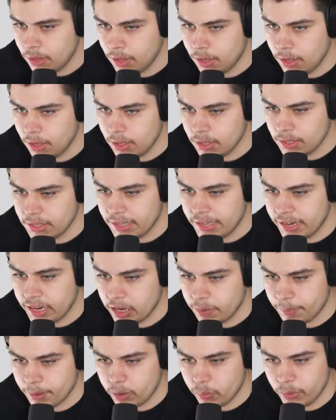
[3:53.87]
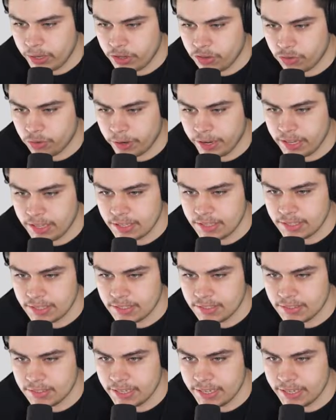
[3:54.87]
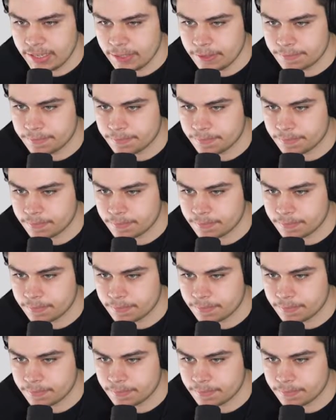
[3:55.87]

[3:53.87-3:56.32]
Uh, get out of my way, Draining Kiss. Yeah.